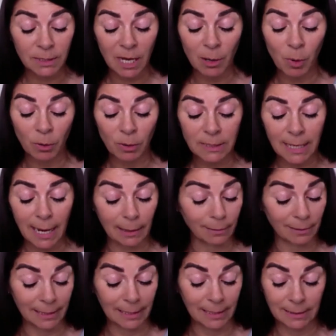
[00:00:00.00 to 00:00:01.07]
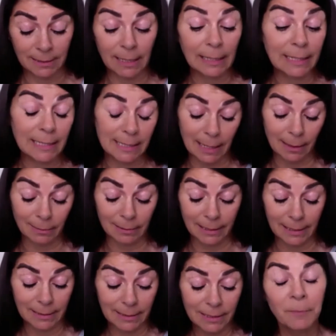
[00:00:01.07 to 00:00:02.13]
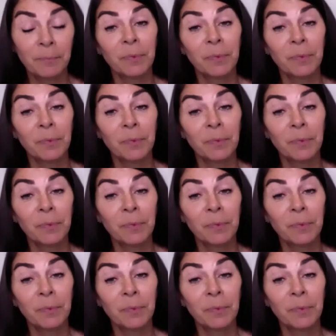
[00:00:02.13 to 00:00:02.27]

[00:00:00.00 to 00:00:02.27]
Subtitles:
amongst athletes, elite athletes.